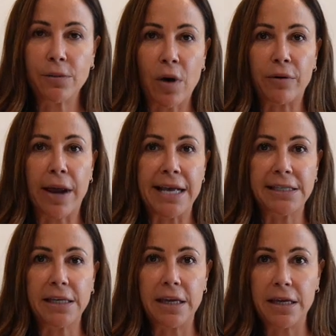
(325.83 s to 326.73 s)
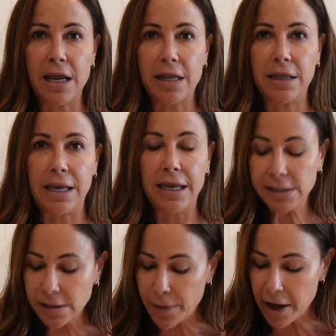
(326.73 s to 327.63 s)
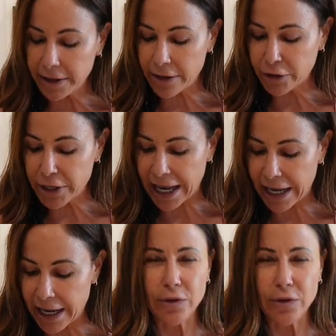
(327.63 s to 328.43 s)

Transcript: some white rice in the Instapot the other day.